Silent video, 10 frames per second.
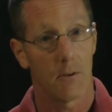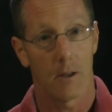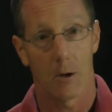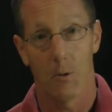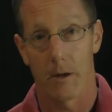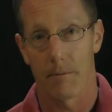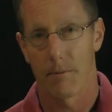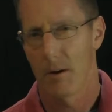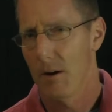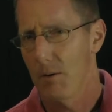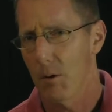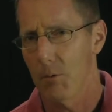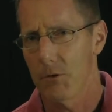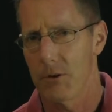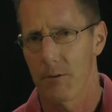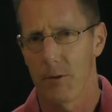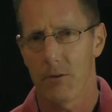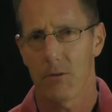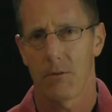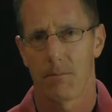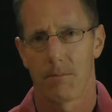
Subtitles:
They quit. What was the difference?